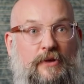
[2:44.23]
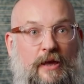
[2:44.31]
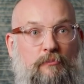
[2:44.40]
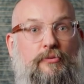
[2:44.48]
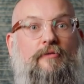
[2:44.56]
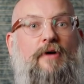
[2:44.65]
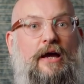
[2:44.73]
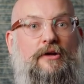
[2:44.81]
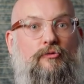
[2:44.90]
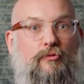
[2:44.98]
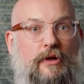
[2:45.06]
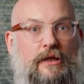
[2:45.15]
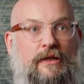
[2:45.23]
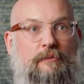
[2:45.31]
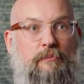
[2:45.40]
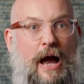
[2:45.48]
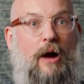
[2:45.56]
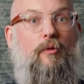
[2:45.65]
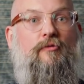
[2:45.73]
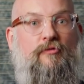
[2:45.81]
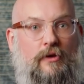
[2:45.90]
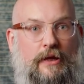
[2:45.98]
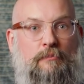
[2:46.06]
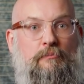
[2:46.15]
can provide really
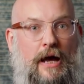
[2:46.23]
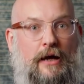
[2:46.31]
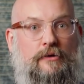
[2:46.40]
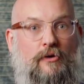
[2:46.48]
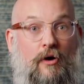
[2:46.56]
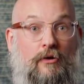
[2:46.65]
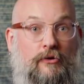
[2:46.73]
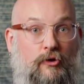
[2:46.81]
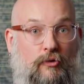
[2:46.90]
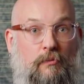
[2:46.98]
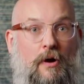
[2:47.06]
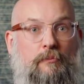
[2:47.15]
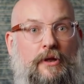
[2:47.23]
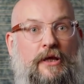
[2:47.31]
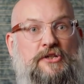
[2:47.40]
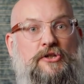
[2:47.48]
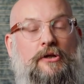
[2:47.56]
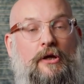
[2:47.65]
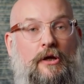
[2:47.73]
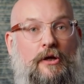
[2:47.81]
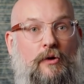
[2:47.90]
powerful impact on your population